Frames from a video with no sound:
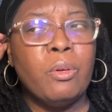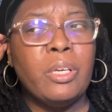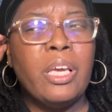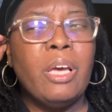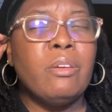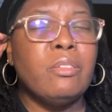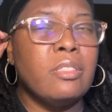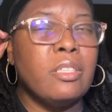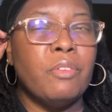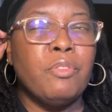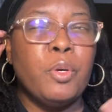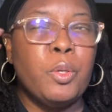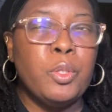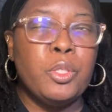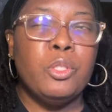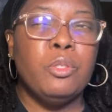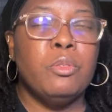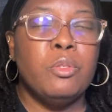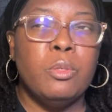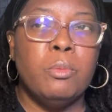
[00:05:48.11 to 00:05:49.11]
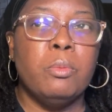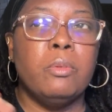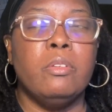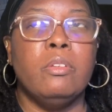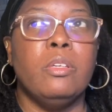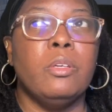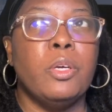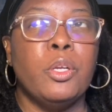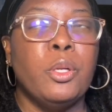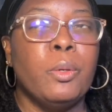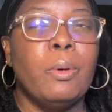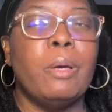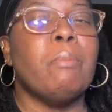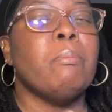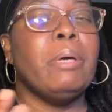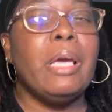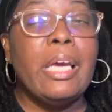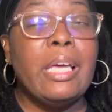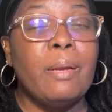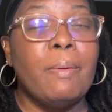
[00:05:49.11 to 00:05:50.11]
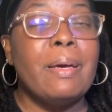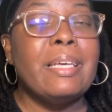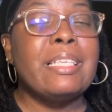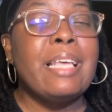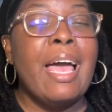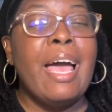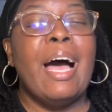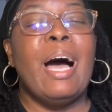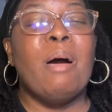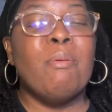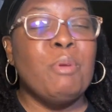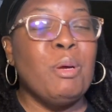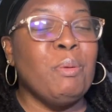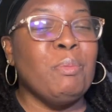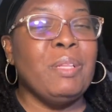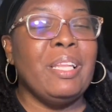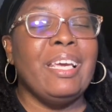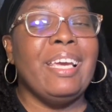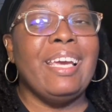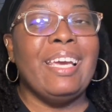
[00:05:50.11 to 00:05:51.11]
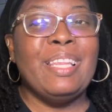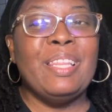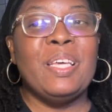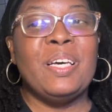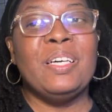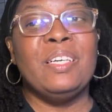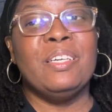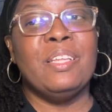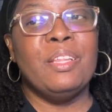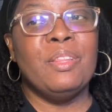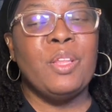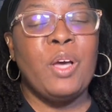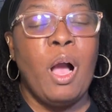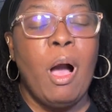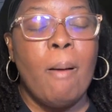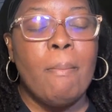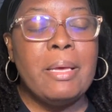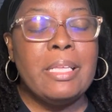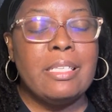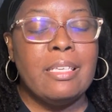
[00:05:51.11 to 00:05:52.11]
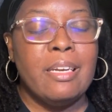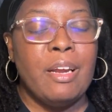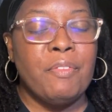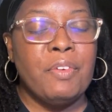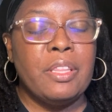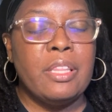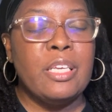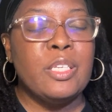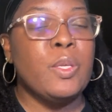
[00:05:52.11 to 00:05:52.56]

Yes, of course, YouTube, you can do it. But anyways, I'm normally in the in the comments and everything.